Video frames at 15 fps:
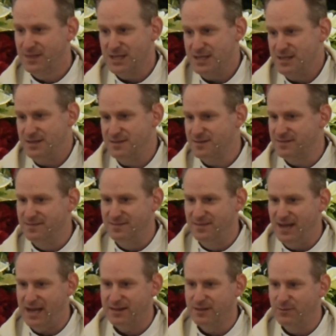Because it's
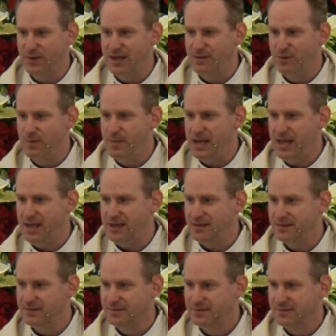not the way we're
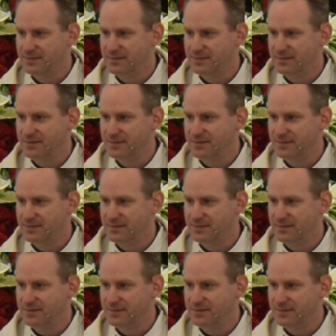made.